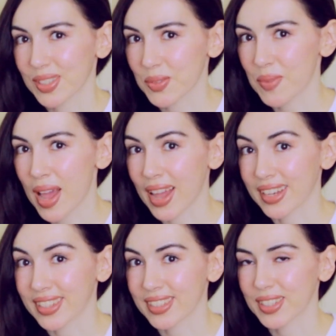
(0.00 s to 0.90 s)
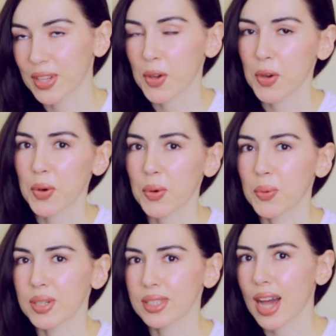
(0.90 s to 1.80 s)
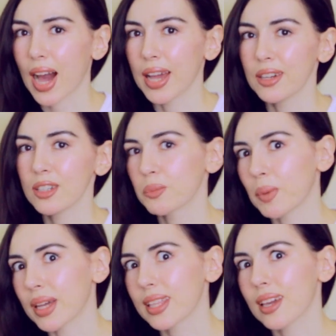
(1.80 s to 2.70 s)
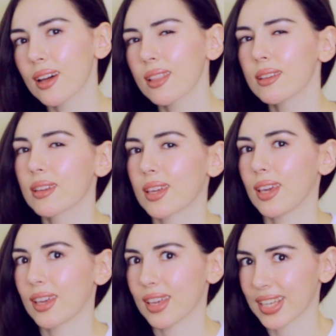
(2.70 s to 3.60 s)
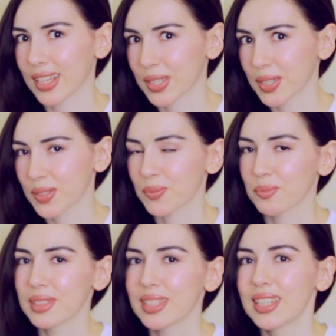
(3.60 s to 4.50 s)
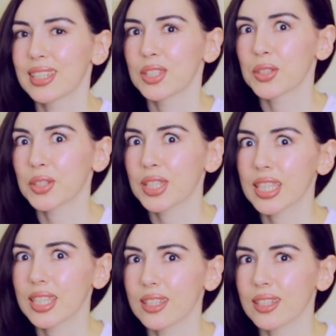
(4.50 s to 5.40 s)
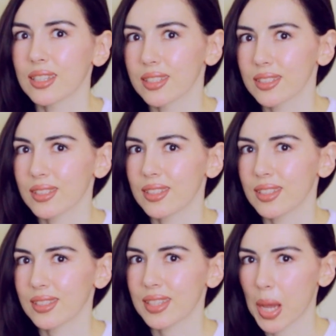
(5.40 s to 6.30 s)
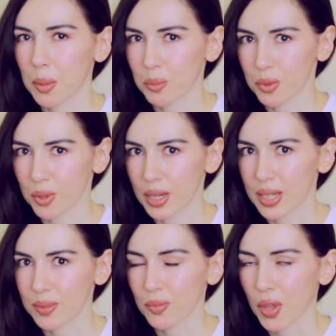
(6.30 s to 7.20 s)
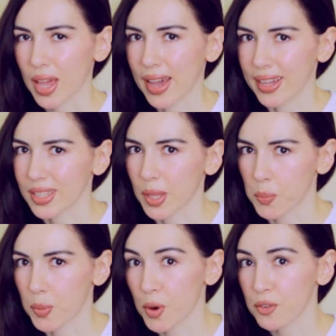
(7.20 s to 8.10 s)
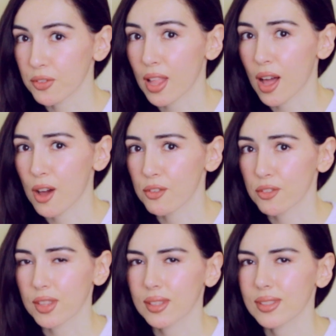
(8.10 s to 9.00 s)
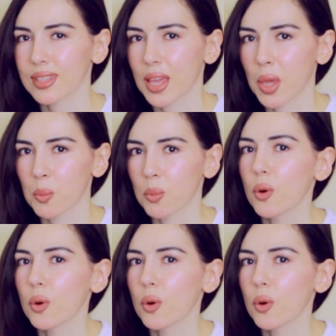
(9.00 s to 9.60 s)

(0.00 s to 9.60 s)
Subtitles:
the man who was hired by the other king to kill this emperor, and they both love the same